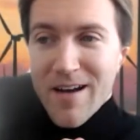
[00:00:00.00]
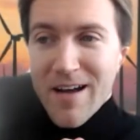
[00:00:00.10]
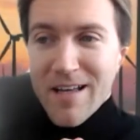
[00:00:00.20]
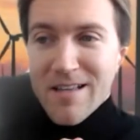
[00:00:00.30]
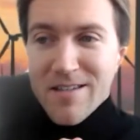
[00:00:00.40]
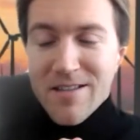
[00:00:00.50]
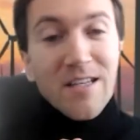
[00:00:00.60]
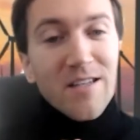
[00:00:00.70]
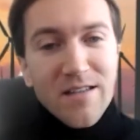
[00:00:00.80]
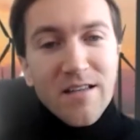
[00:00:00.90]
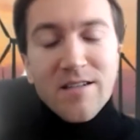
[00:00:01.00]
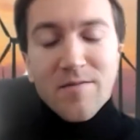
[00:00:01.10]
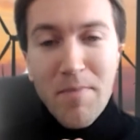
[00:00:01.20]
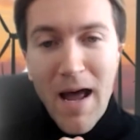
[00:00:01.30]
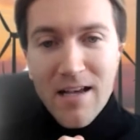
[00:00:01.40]
It's
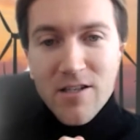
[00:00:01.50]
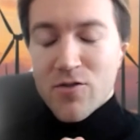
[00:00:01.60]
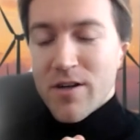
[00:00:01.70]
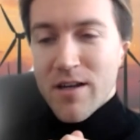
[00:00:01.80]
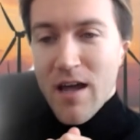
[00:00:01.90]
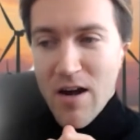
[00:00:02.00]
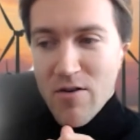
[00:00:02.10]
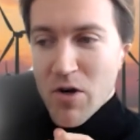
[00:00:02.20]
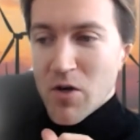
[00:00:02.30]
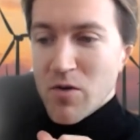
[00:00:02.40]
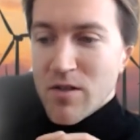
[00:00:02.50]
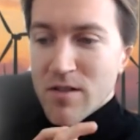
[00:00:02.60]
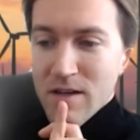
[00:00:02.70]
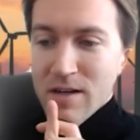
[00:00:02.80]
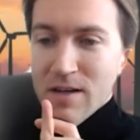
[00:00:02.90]
this mastering
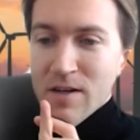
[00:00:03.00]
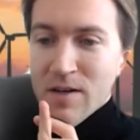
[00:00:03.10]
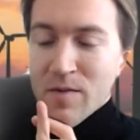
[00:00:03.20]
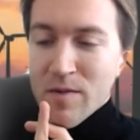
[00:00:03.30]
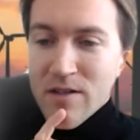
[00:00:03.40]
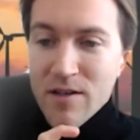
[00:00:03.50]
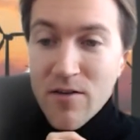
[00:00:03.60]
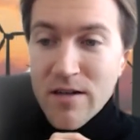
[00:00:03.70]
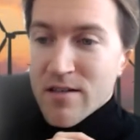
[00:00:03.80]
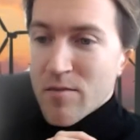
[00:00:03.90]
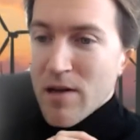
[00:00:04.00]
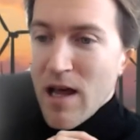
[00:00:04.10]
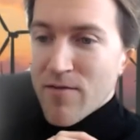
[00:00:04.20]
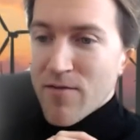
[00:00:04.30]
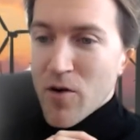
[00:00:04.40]
En-ROADS series and
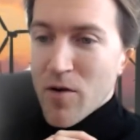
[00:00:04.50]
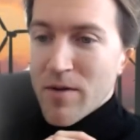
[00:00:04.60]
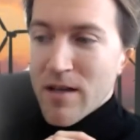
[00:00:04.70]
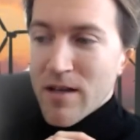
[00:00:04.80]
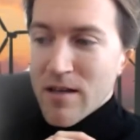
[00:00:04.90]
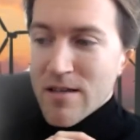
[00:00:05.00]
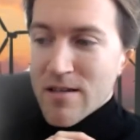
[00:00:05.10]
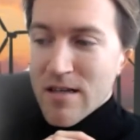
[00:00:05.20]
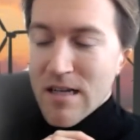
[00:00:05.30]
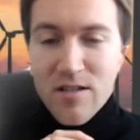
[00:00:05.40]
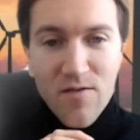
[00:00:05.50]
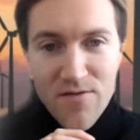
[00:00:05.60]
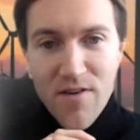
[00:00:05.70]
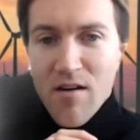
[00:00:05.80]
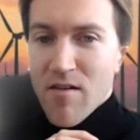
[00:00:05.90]
platform is a
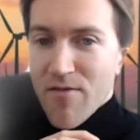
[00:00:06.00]
very